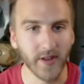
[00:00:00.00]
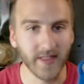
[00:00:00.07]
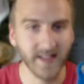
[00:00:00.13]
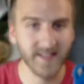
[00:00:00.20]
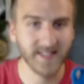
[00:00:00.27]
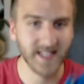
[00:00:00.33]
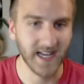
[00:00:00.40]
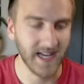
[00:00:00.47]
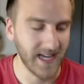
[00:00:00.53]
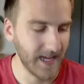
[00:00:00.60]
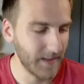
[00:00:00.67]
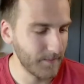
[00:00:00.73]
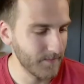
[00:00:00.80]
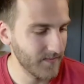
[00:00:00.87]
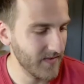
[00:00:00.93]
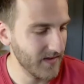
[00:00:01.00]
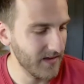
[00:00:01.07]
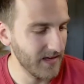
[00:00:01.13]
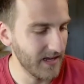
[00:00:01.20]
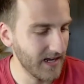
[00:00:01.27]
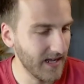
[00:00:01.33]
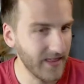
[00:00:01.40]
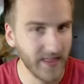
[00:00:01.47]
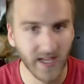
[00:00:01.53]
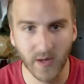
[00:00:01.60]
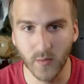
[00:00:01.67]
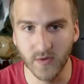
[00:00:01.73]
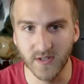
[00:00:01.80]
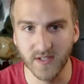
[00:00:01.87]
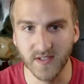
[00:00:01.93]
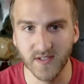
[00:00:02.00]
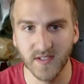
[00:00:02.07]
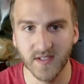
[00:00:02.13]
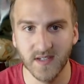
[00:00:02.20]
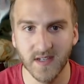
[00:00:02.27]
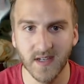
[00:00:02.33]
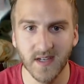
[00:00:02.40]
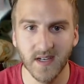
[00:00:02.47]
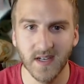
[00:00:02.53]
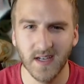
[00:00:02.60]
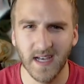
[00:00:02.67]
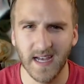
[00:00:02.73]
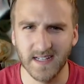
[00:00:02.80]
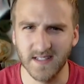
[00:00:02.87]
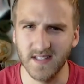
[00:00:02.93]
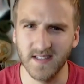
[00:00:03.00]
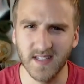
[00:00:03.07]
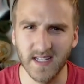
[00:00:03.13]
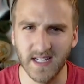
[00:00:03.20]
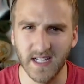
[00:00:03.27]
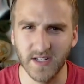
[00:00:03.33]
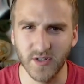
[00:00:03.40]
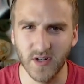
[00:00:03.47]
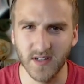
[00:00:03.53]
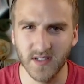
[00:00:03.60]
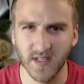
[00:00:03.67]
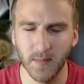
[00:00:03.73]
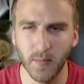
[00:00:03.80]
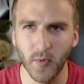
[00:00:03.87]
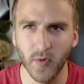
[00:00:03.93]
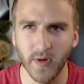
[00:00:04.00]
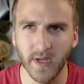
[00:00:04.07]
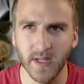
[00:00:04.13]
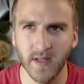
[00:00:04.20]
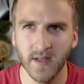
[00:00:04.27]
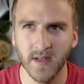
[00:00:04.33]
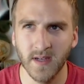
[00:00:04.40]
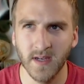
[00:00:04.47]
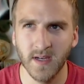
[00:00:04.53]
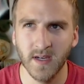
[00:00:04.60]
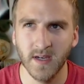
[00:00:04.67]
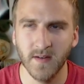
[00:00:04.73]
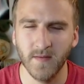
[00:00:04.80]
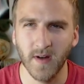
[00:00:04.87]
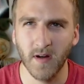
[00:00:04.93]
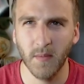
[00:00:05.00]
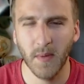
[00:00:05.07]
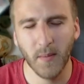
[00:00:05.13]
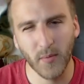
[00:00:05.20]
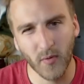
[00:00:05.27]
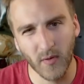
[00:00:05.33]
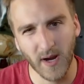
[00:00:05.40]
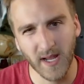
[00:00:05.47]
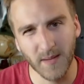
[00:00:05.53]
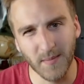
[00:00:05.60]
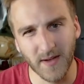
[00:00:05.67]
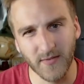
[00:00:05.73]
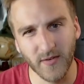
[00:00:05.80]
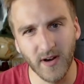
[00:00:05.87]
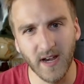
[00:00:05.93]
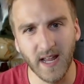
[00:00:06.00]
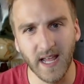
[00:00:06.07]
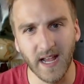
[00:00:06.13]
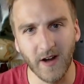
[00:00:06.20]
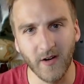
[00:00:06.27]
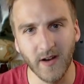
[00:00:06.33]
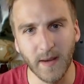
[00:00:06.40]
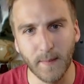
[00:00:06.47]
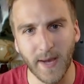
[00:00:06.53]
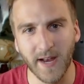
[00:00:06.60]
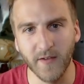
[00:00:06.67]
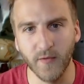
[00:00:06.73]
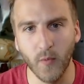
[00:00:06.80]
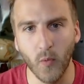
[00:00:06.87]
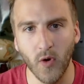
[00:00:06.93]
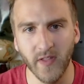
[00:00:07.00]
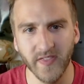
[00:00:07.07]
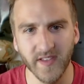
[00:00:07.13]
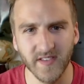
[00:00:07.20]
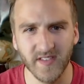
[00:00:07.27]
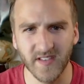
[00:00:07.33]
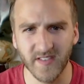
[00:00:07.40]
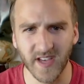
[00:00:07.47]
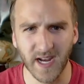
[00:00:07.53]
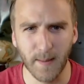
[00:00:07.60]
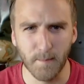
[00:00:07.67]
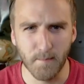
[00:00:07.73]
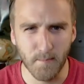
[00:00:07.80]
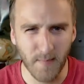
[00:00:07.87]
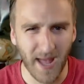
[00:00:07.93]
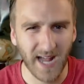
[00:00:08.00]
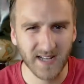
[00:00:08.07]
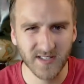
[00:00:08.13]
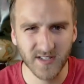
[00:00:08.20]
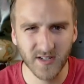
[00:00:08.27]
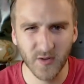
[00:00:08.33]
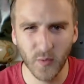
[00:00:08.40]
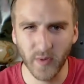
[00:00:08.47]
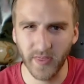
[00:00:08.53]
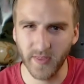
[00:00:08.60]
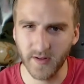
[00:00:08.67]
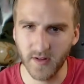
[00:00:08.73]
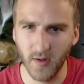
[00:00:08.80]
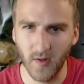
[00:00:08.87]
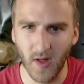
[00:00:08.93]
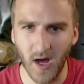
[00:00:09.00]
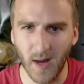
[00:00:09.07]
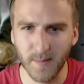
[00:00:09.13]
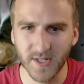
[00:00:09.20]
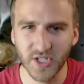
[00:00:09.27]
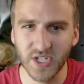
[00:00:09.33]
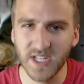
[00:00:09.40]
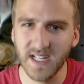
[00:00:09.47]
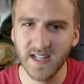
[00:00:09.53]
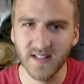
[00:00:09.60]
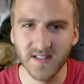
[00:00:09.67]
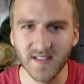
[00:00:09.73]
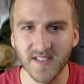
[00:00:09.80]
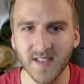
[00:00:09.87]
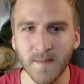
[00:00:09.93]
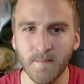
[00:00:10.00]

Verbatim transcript: this guy, and I think it was as a teenager at some point. If I remember right, my friend Aaron might have won this. He's like a master with the claw machines